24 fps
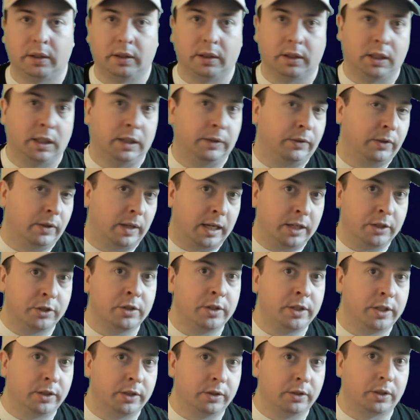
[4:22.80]
If you
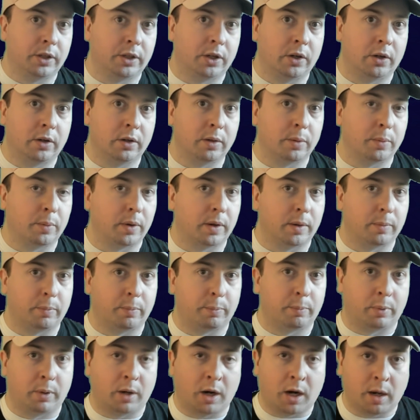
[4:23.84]
engineer your code
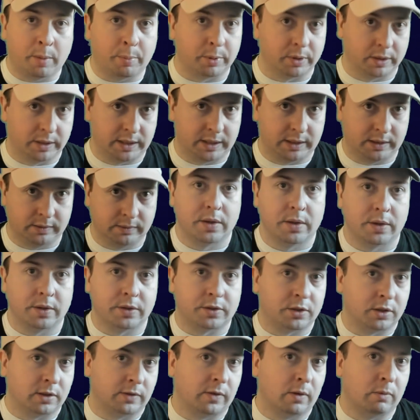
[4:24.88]
properly, the
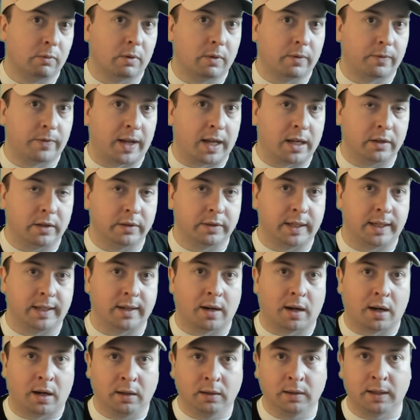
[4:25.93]
server will validate
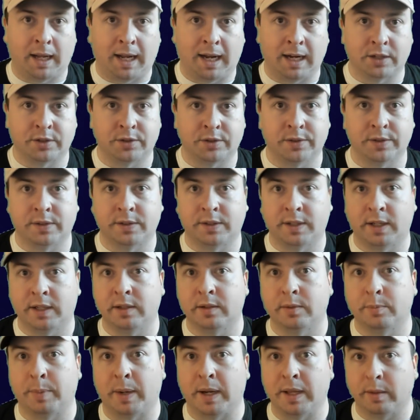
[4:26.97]
all actions
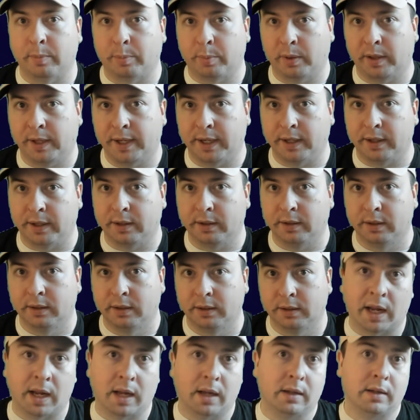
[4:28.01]
sent by the player
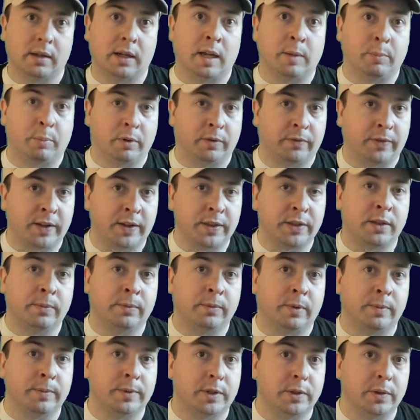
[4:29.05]
and prevent them
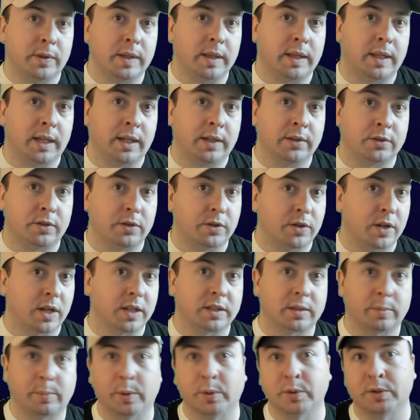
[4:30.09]
from doing things they're not
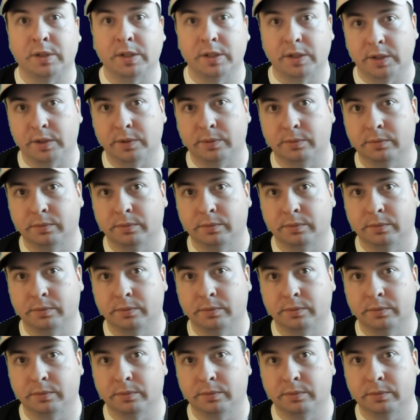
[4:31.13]
supposed to do.